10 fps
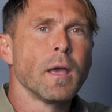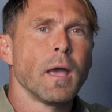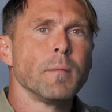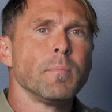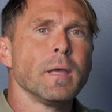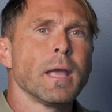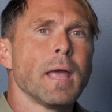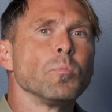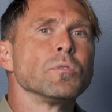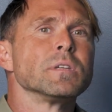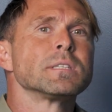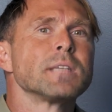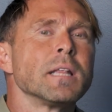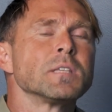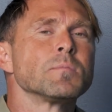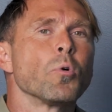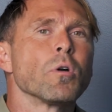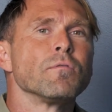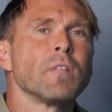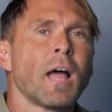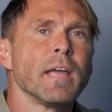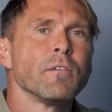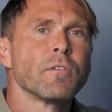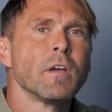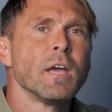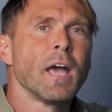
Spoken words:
and being able to sense more of life.